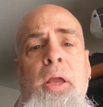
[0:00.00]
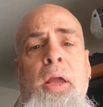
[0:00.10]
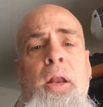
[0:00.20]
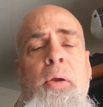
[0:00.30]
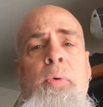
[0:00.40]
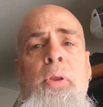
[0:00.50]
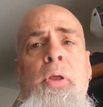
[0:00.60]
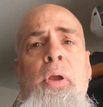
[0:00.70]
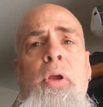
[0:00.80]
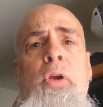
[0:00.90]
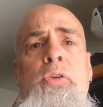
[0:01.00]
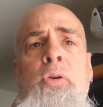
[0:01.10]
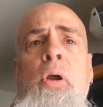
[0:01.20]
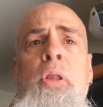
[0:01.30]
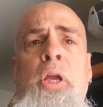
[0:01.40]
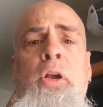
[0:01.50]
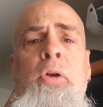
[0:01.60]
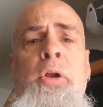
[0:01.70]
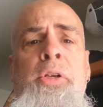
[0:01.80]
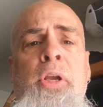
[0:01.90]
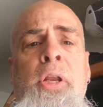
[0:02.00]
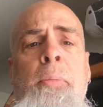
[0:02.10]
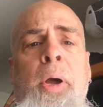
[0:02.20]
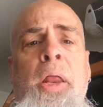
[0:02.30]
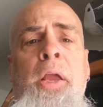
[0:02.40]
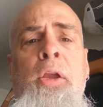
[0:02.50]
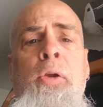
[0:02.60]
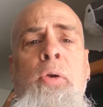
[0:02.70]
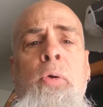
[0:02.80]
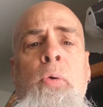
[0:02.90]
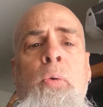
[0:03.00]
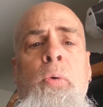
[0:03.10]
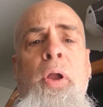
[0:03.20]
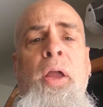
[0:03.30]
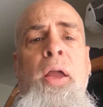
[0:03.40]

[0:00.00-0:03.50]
And I would strongly encourage anybody who